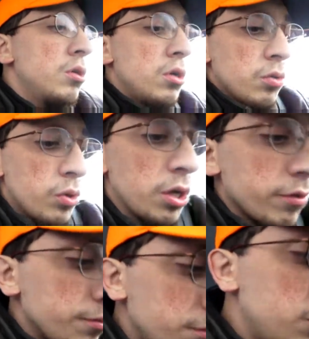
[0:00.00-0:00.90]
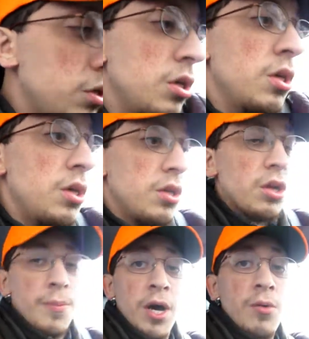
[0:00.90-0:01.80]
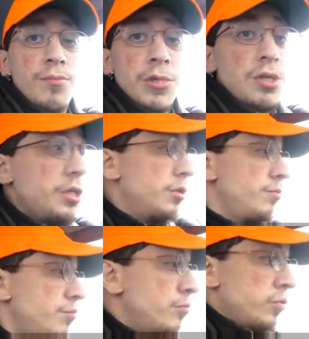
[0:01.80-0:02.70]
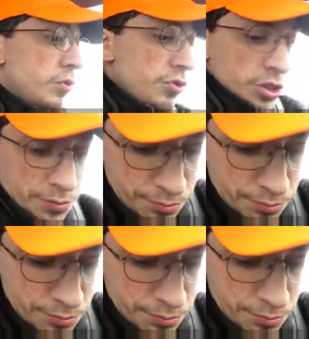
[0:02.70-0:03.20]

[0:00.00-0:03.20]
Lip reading: whatever, is all about. But, you know, we'll see.